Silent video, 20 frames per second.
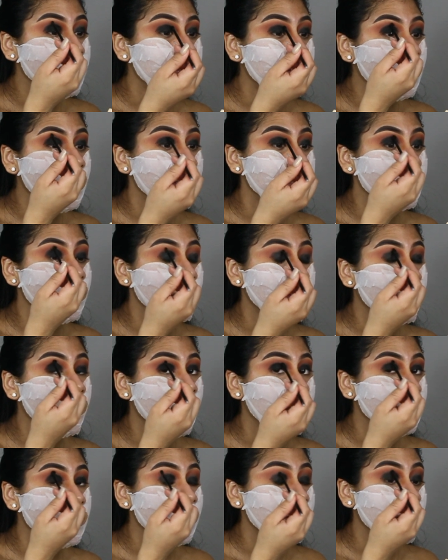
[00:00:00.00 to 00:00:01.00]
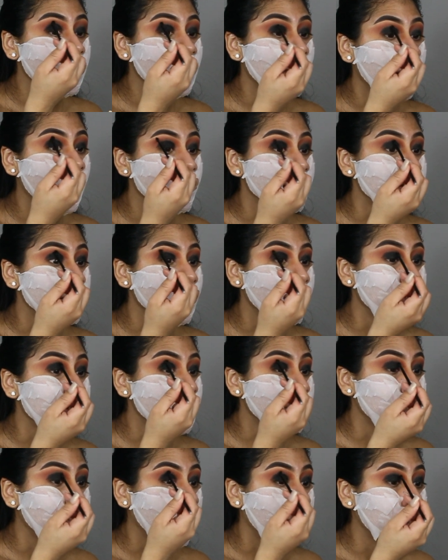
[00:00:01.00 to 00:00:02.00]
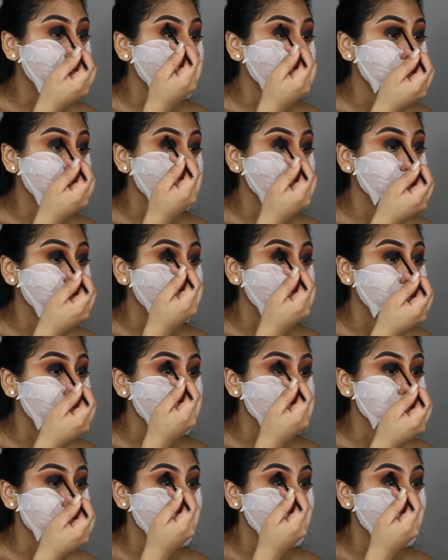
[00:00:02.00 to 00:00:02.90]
because you don't necessarily have so much product on the brush.